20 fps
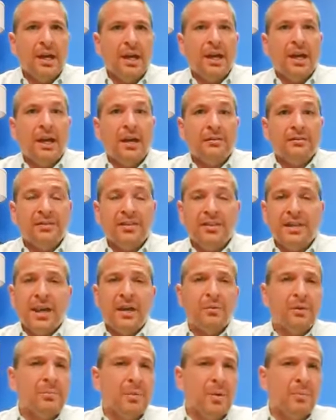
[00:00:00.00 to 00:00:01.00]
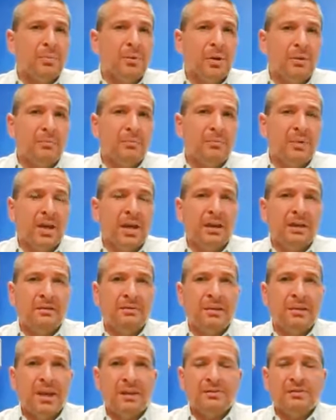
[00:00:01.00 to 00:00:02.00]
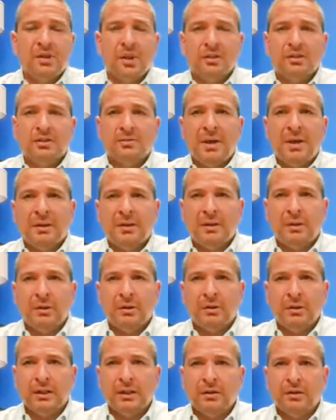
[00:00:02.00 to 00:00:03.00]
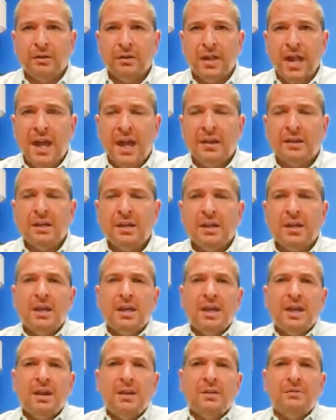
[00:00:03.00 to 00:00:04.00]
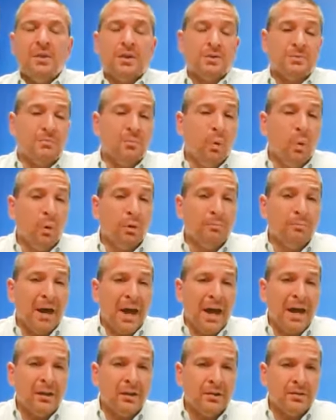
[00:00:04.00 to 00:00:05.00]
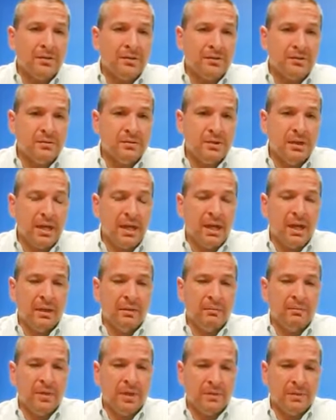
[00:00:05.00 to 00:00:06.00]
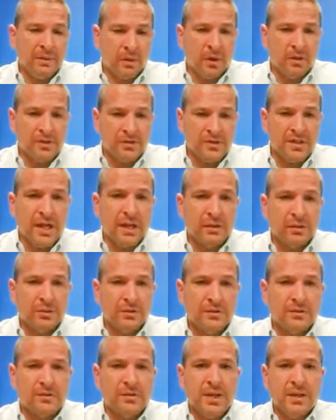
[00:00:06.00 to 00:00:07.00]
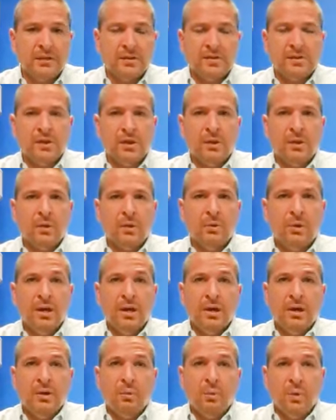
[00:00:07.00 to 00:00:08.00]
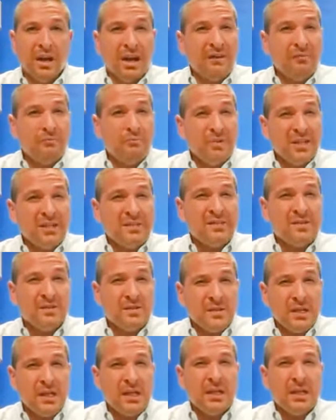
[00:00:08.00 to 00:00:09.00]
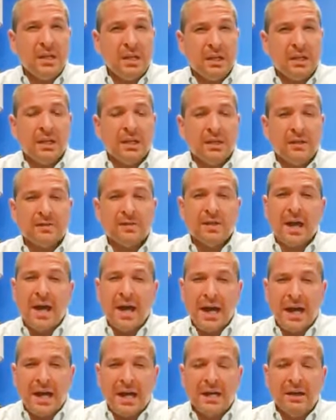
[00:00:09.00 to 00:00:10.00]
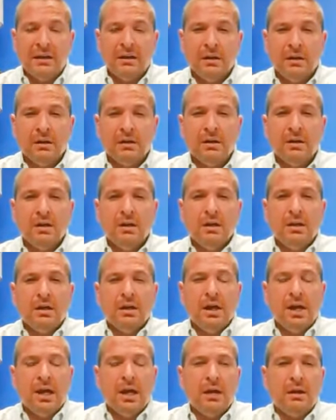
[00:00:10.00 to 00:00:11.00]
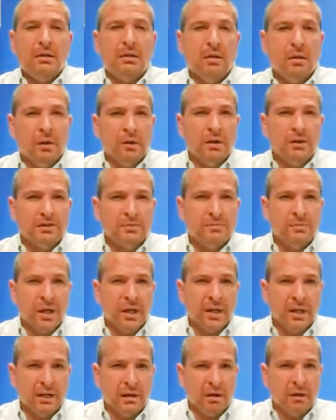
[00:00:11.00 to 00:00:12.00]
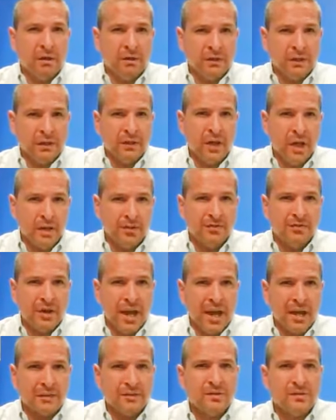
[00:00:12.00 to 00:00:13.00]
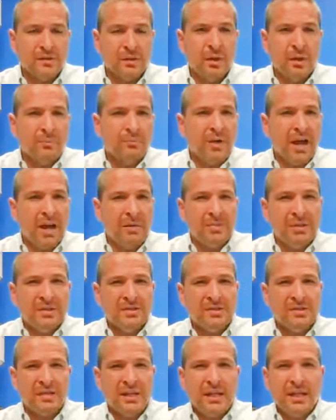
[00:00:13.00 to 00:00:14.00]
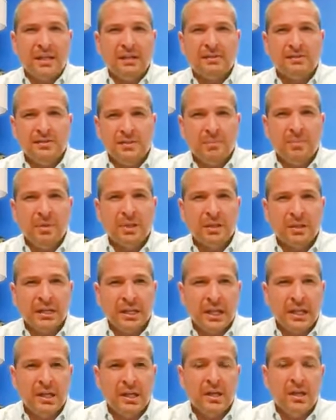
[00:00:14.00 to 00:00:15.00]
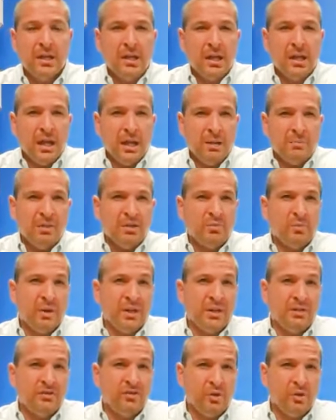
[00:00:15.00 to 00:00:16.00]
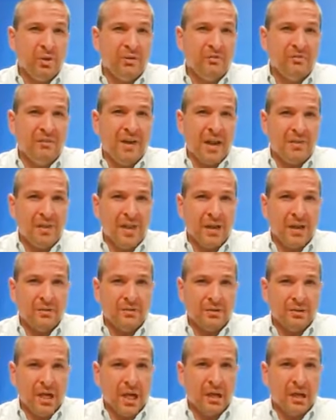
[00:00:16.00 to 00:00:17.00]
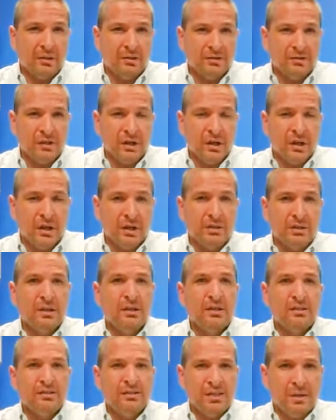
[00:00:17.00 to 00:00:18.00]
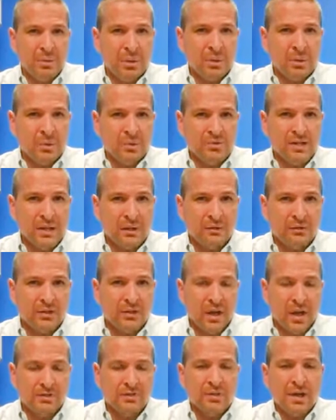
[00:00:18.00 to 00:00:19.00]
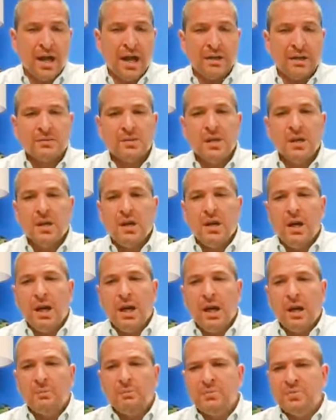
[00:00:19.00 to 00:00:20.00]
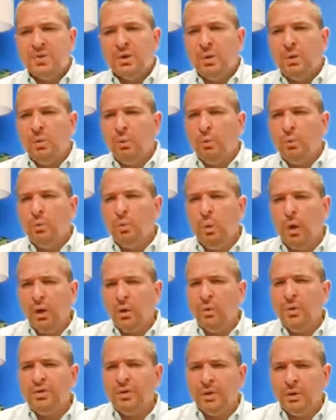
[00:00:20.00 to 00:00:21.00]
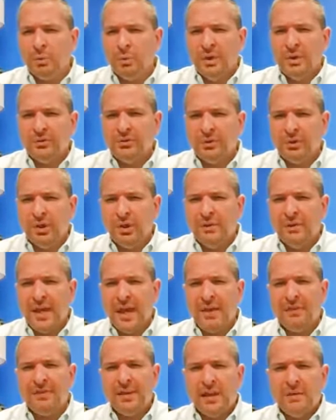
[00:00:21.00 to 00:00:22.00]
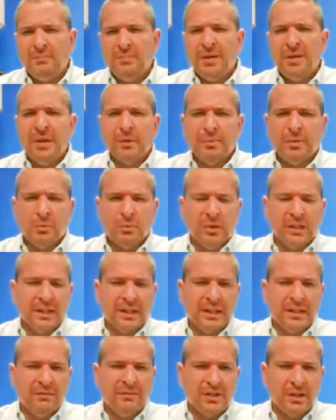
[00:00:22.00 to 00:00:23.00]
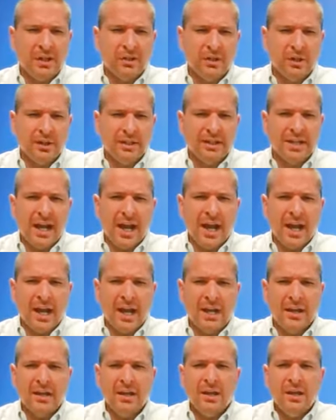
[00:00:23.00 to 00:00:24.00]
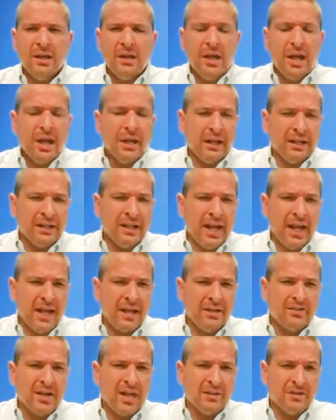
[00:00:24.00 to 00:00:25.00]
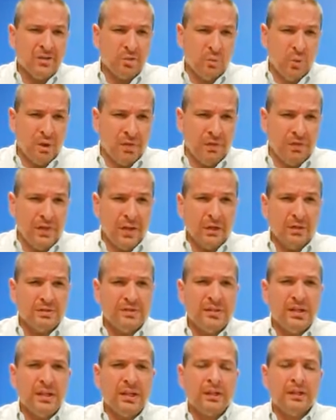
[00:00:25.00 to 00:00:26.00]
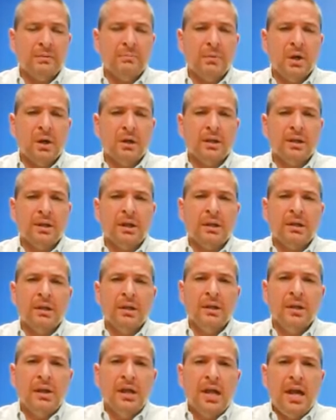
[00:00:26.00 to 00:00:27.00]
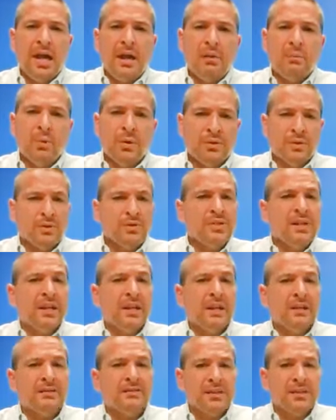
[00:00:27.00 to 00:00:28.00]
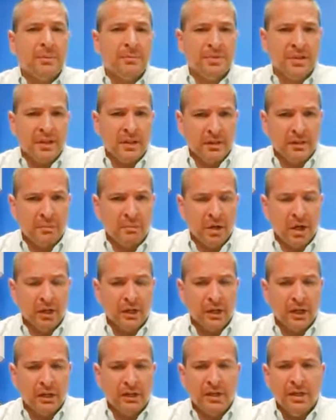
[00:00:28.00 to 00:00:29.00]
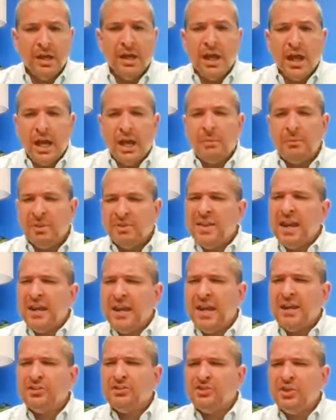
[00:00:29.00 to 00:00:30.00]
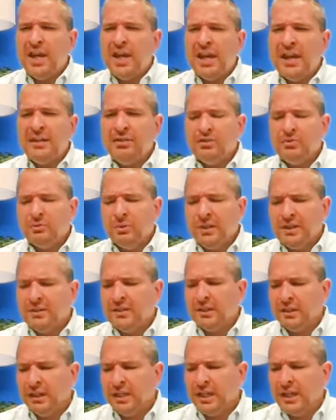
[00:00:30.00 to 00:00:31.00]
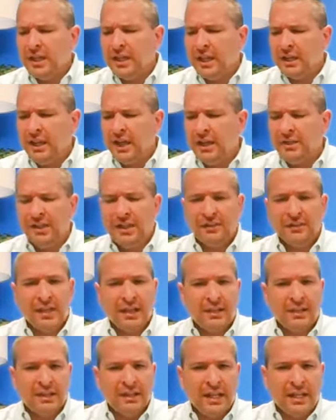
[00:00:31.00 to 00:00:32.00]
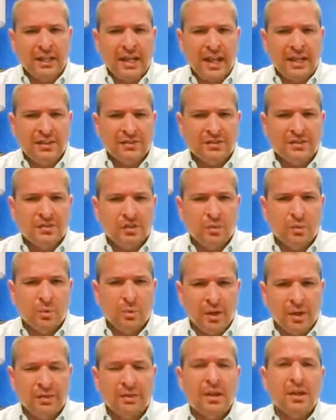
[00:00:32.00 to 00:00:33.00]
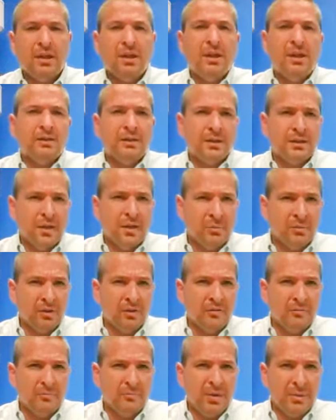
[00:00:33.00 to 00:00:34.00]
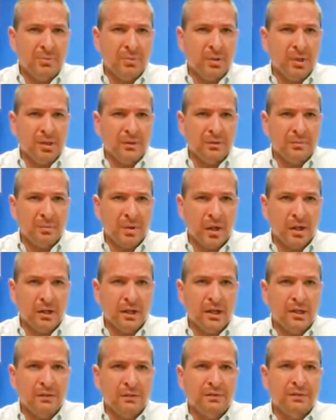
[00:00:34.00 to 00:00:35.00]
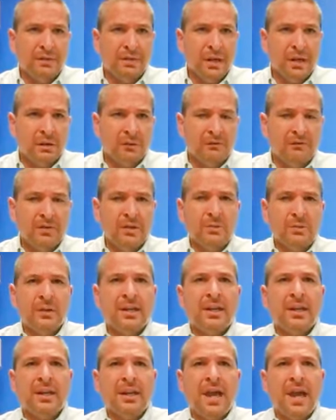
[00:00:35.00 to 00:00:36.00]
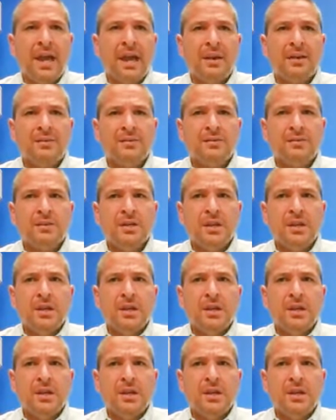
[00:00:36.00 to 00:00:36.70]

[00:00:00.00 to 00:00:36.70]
Uh, today, remember, I'm, I, I talked about it earlier that there's more buyers uh, than there are sellers. And so what I've been seeing is a higher uh, earnest money on the contract. So I'm, I've been seeing typically in between two thousand dollars and five thousand dollars on typical sales contracts. Uh, so work with your realtor on that. They'd be able to really give you a good guide and a gauge as to what they're seeing in the market and what they're seeing accepted in the market. Uh, but that has changed recently. And I, I think that, again, has to do with the number of people on the market. They're viewing it as